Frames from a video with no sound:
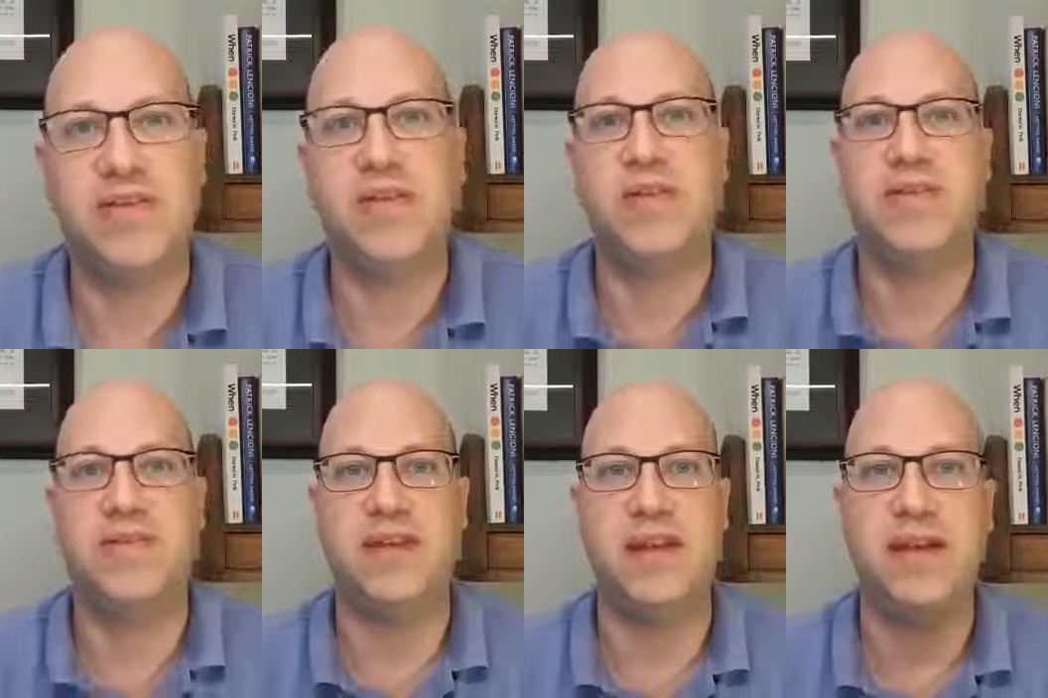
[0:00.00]
you can
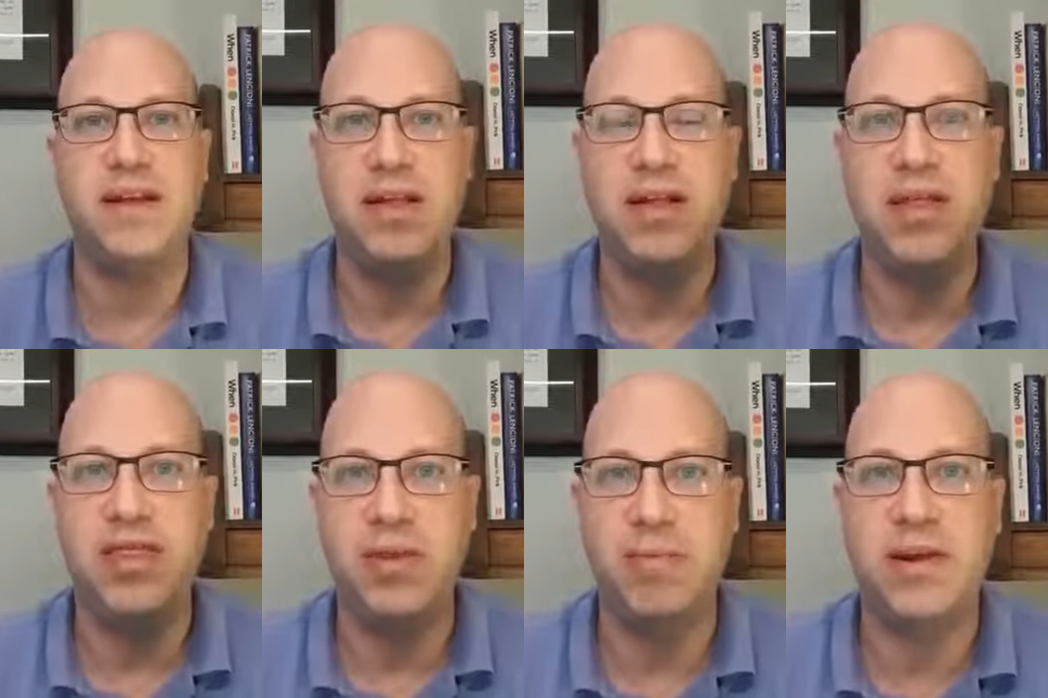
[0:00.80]
see
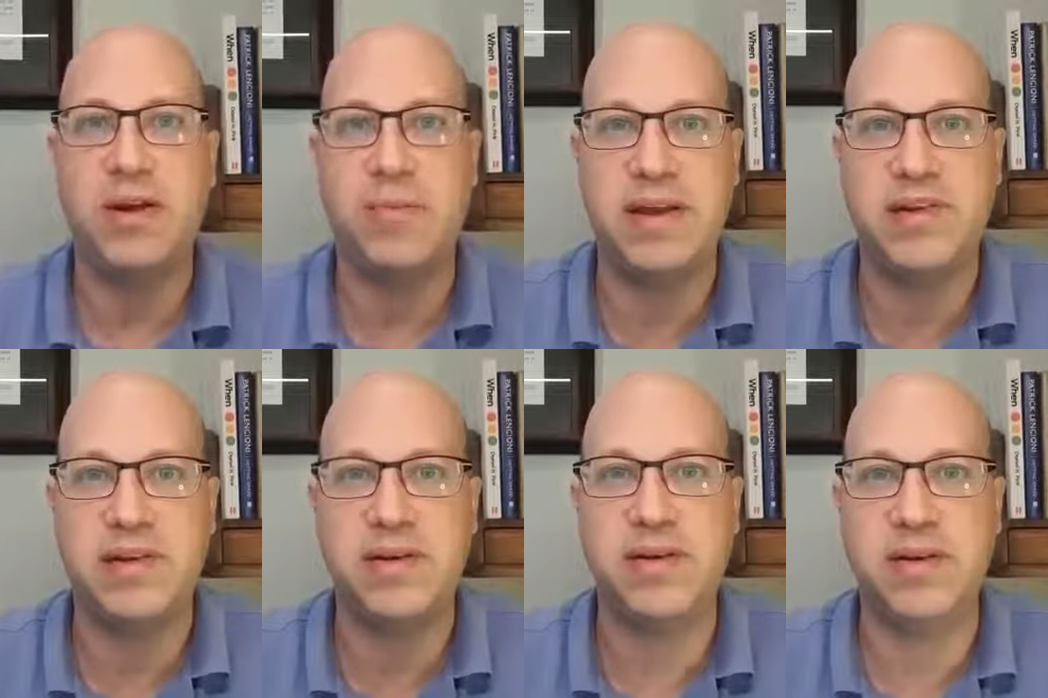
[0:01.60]
the bigger picture.